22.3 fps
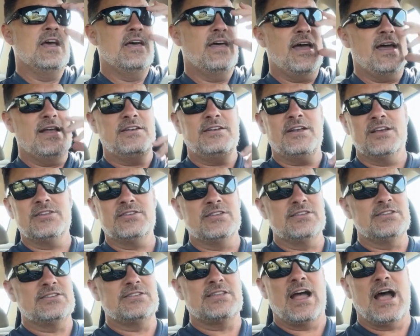that
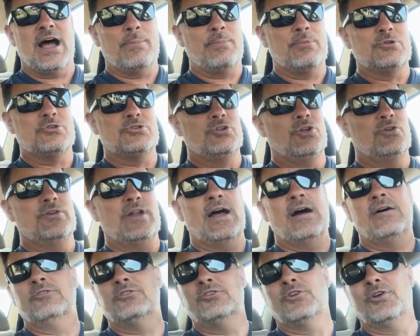doesn't stop or slow
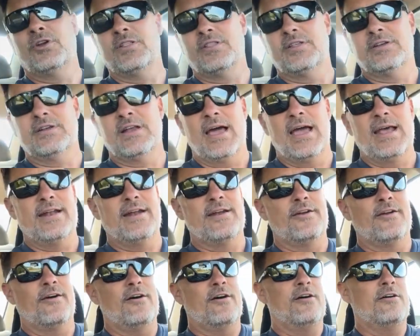down during the night at
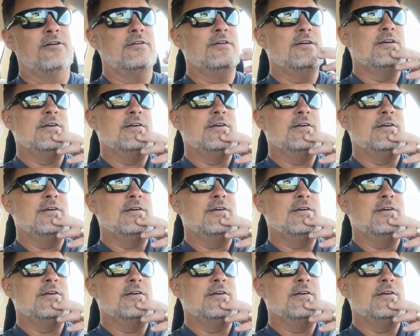all.